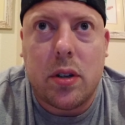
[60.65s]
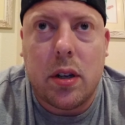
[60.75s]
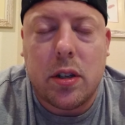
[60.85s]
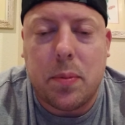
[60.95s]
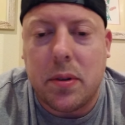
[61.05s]

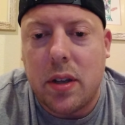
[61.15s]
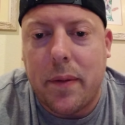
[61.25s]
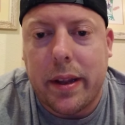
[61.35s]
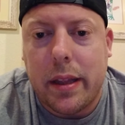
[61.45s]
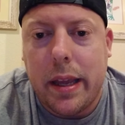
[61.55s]

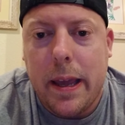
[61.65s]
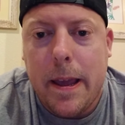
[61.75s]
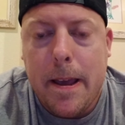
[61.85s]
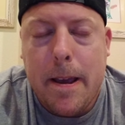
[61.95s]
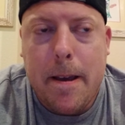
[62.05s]
specifically.
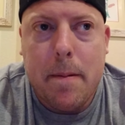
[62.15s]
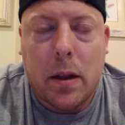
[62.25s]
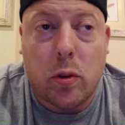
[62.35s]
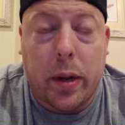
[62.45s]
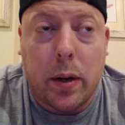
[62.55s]

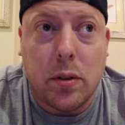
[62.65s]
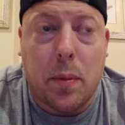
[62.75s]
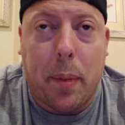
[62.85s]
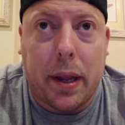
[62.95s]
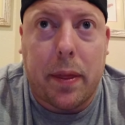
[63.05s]
So here's the
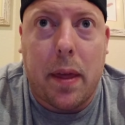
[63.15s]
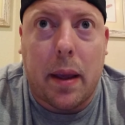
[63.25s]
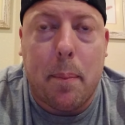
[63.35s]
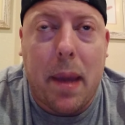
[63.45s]
big thing.